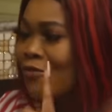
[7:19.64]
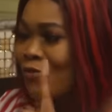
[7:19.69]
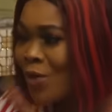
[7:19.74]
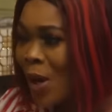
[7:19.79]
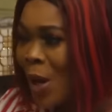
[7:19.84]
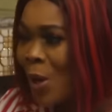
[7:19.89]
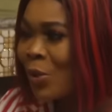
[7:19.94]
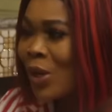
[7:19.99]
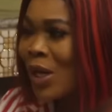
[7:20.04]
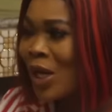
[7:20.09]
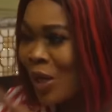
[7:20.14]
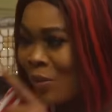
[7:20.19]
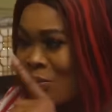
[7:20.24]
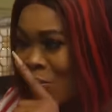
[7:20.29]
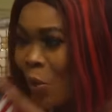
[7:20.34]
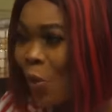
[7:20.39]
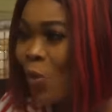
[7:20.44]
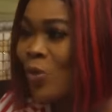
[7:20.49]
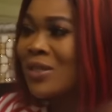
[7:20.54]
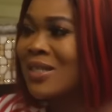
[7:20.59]
Very
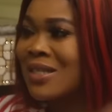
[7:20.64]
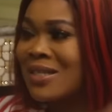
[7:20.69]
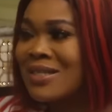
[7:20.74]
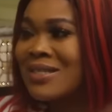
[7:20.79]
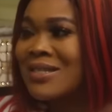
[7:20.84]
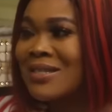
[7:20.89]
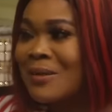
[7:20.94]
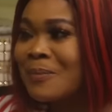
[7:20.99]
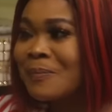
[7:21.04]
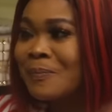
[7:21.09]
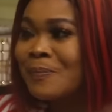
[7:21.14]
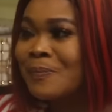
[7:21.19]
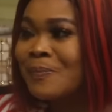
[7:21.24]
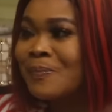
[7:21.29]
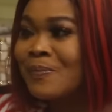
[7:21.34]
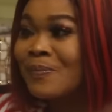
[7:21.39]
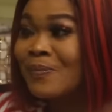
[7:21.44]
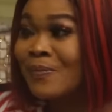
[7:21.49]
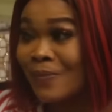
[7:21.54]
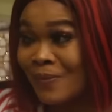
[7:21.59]
important.
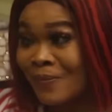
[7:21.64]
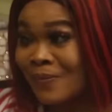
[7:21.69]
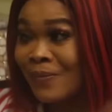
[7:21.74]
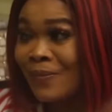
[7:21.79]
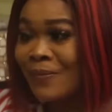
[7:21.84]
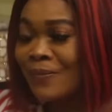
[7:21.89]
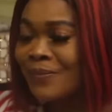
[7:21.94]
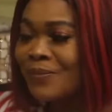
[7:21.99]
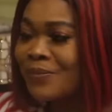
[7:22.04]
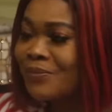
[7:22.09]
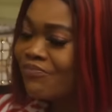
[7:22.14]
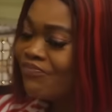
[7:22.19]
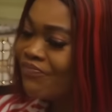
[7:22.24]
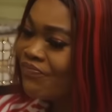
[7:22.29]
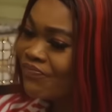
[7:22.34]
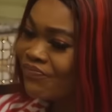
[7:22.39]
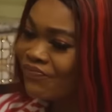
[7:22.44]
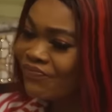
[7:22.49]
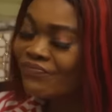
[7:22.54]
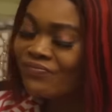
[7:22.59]

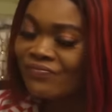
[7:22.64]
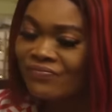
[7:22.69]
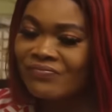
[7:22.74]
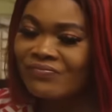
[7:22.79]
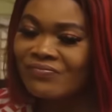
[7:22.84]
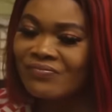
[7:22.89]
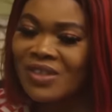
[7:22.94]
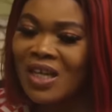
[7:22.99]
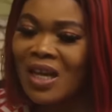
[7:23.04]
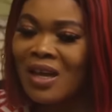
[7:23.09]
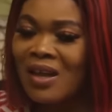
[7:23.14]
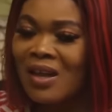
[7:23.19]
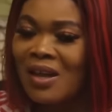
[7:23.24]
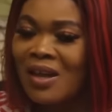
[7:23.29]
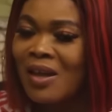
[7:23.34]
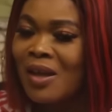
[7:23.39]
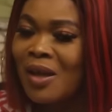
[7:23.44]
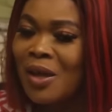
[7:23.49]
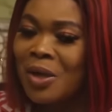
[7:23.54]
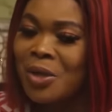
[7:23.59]

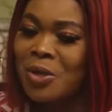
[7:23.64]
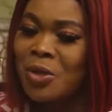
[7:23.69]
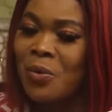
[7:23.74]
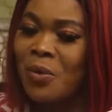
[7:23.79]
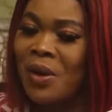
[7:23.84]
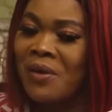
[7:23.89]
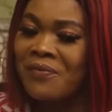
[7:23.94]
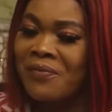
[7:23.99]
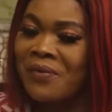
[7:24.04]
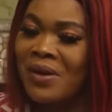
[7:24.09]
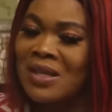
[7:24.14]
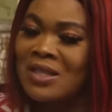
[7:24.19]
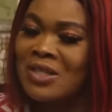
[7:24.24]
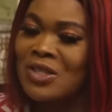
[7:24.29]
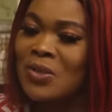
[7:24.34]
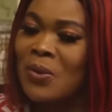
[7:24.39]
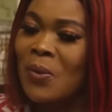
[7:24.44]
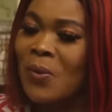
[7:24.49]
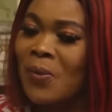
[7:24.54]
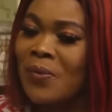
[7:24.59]
You know, we're friends,
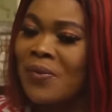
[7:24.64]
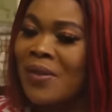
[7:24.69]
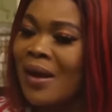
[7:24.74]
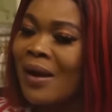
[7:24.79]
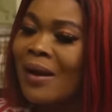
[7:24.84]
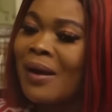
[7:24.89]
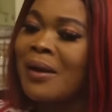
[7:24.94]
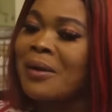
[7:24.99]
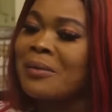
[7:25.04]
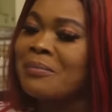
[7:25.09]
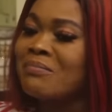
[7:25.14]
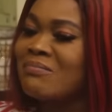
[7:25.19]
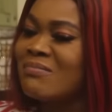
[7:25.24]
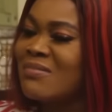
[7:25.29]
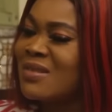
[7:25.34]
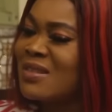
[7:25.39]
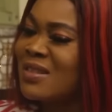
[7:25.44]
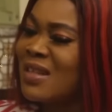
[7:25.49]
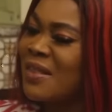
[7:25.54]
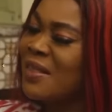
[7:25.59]
so there are
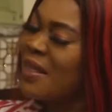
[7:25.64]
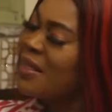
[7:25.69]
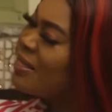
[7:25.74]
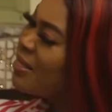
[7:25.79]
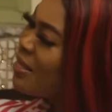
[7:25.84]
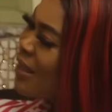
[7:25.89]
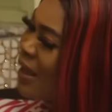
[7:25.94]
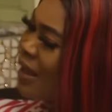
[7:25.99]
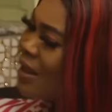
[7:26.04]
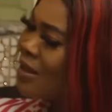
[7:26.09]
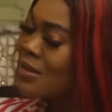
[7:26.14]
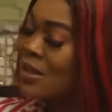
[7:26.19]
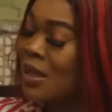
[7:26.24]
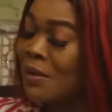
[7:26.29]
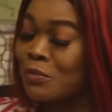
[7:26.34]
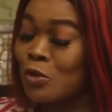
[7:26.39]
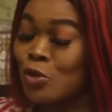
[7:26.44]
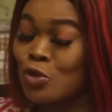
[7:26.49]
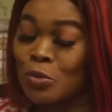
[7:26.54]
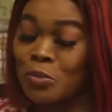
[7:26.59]
certain things
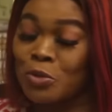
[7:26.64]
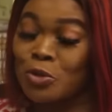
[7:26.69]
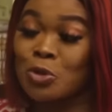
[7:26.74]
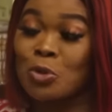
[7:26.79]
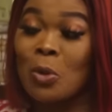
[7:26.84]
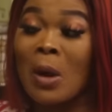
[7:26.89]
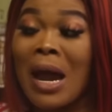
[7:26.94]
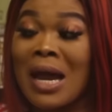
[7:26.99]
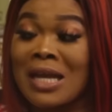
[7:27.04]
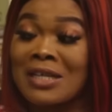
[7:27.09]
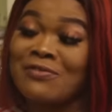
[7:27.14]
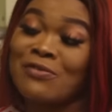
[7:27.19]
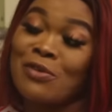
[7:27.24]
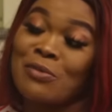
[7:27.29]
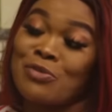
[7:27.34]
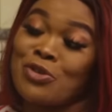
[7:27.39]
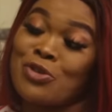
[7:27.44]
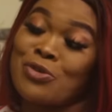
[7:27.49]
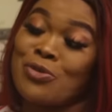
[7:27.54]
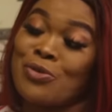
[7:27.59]
I'm not supposed to hide from
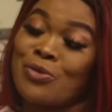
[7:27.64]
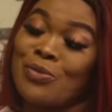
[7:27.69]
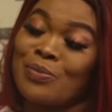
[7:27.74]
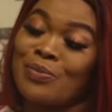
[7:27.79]
you.